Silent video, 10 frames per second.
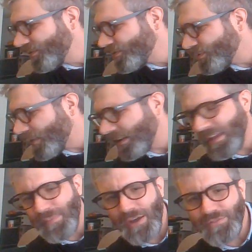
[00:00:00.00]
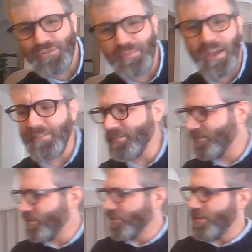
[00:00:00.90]
It came out soon
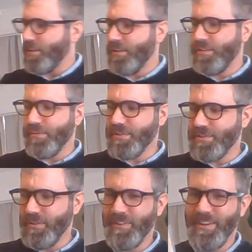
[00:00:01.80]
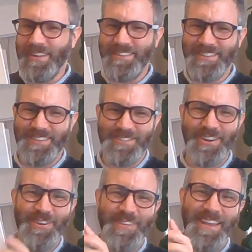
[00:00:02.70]
after the original, and just to show
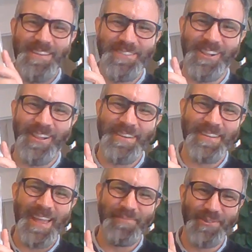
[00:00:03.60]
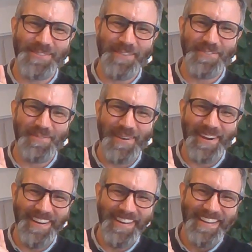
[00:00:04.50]
you that Glen Campbell's everywhere.